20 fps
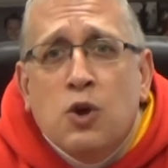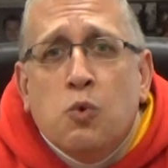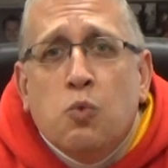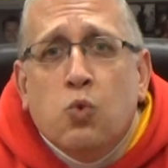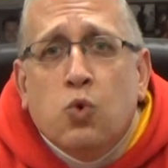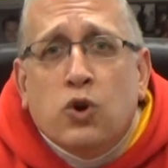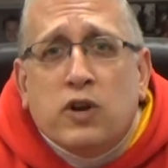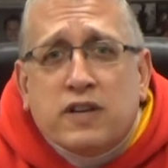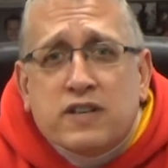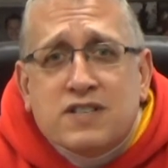
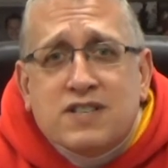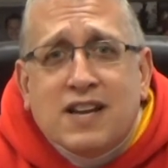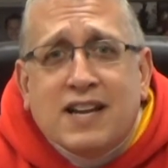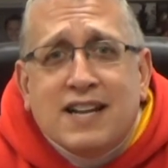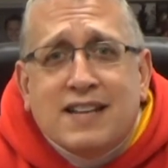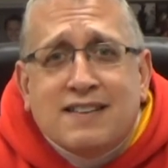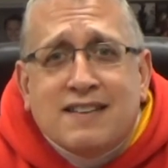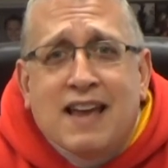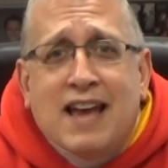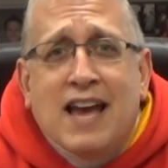we're
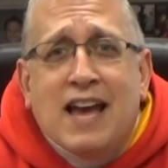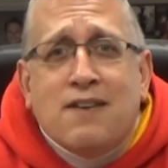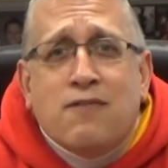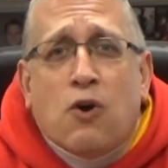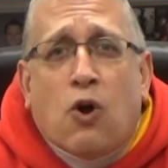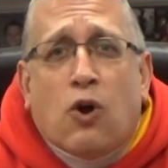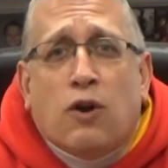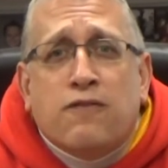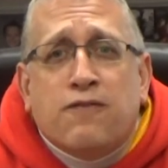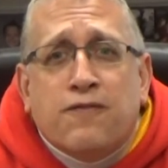excited to
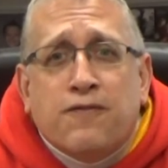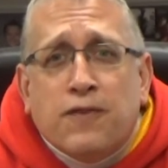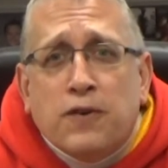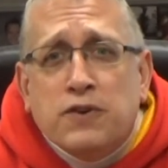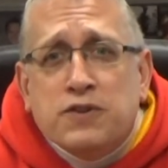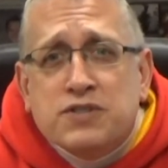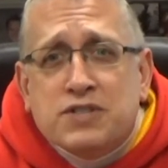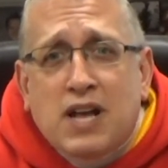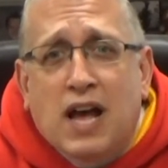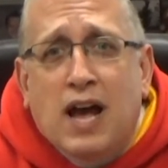have our
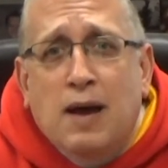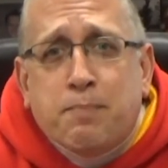first